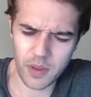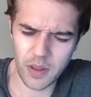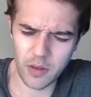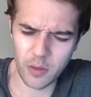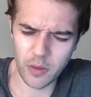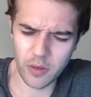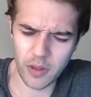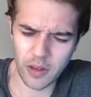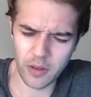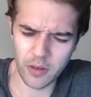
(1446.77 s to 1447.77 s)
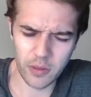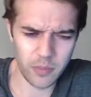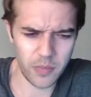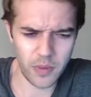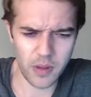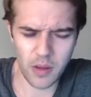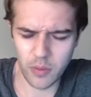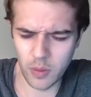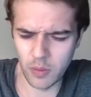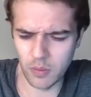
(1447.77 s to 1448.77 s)
interest actually,
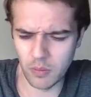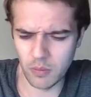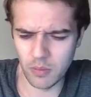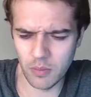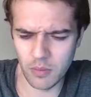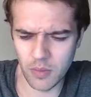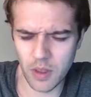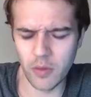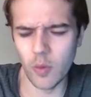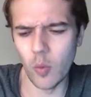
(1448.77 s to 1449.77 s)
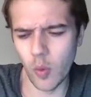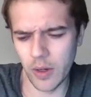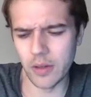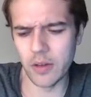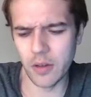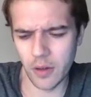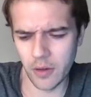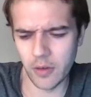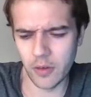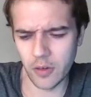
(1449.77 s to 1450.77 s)
given what it
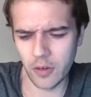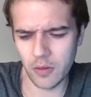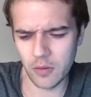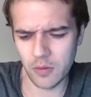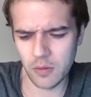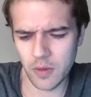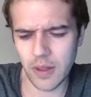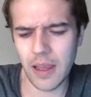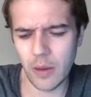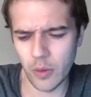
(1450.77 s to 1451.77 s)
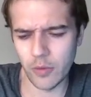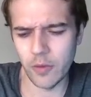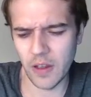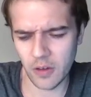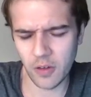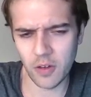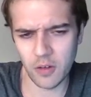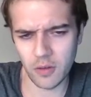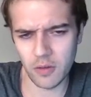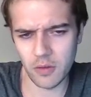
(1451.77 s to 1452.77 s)
does and how it
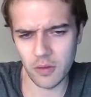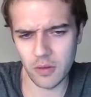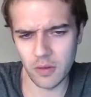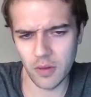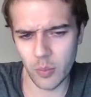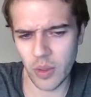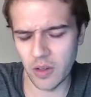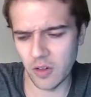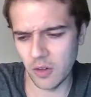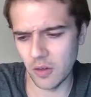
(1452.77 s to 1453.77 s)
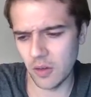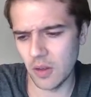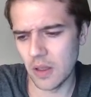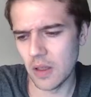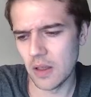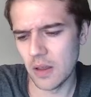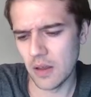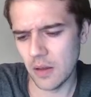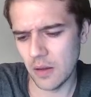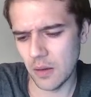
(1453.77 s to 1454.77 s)
affects the patient.
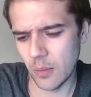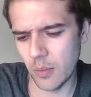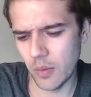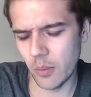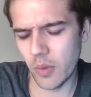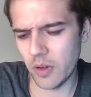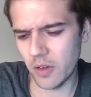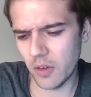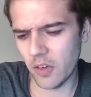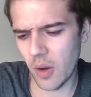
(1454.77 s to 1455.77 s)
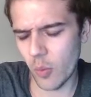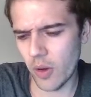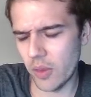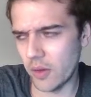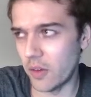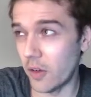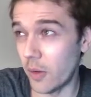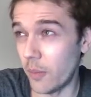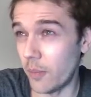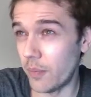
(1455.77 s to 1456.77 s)
Much in the same way that
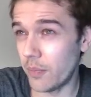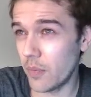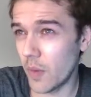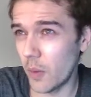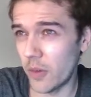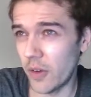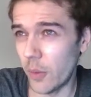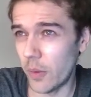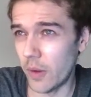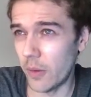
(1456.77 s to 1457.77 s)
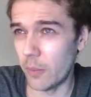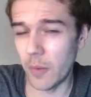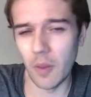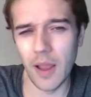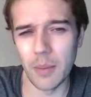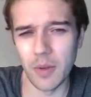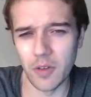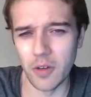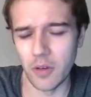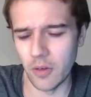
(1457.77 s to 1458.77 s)
what's that one there? Lyme
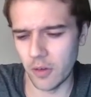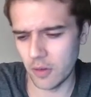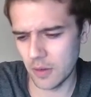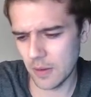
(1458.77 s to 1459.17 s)
disease